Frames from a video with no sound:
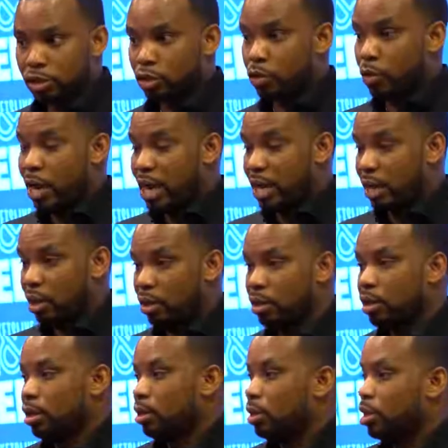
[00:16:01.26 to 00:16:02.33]
trading
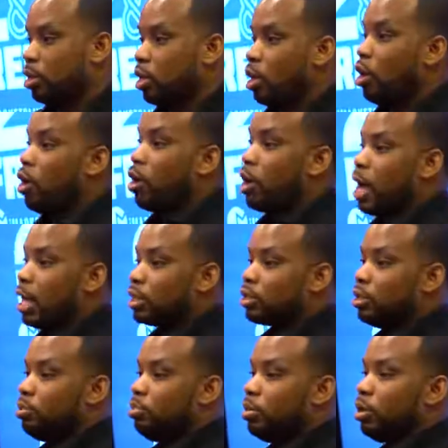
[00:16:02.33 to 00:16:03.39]
than they are
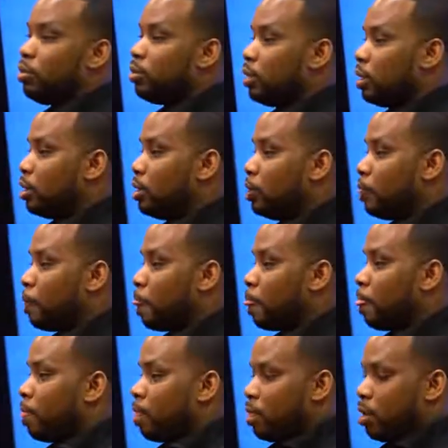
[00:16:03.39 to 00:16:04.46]
actually building
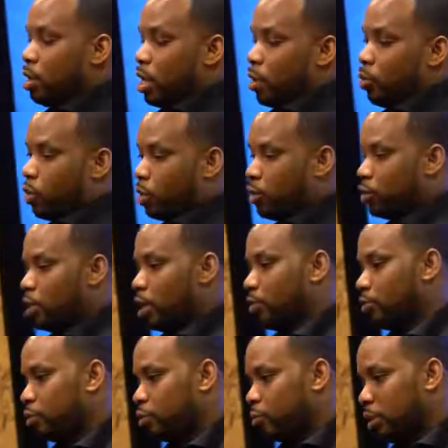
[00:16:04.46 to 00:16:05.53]
the networking side
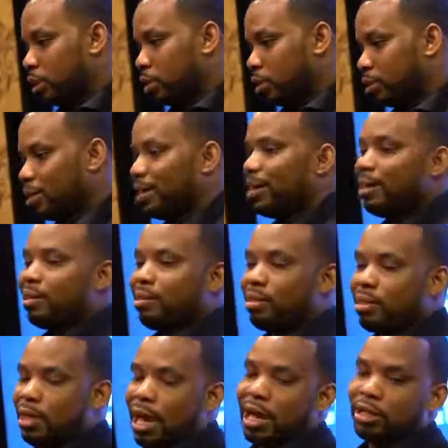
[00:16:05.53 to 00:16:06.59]
of this business.
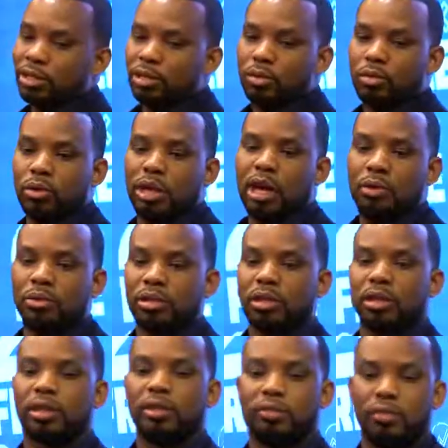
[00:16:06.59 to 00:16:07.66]
That's what I was
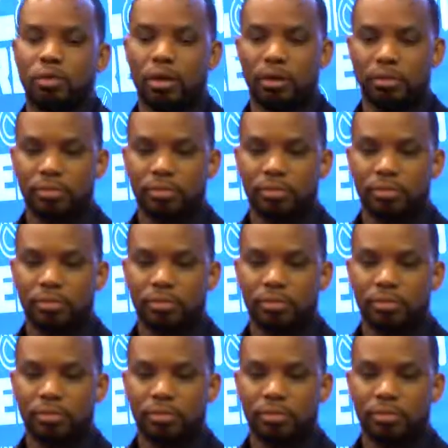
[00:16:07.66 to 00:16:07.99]
looking for.